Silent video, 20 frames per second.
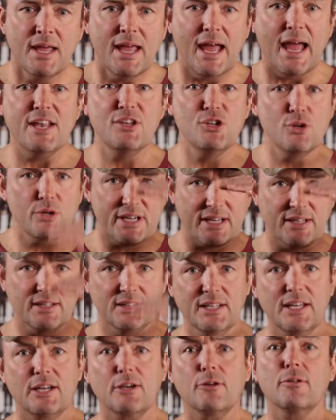and you can
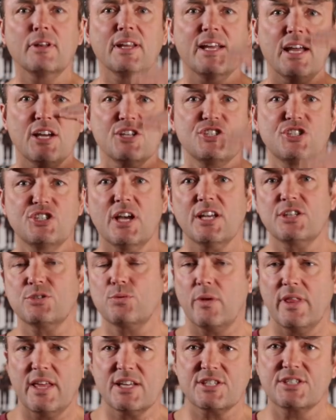literally adjust
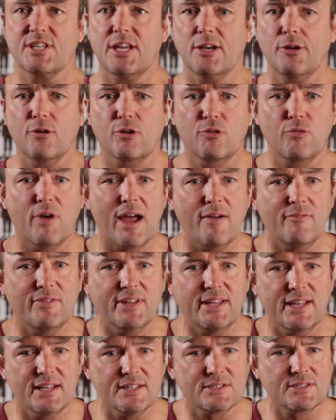where that center of
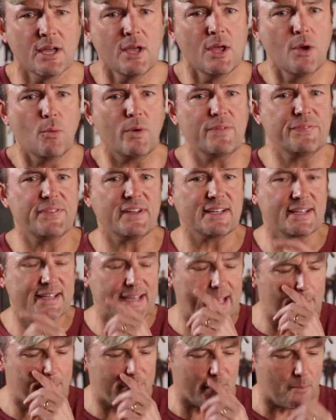gravity is. One thing to
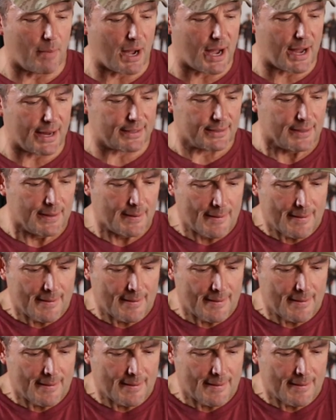keep in mind.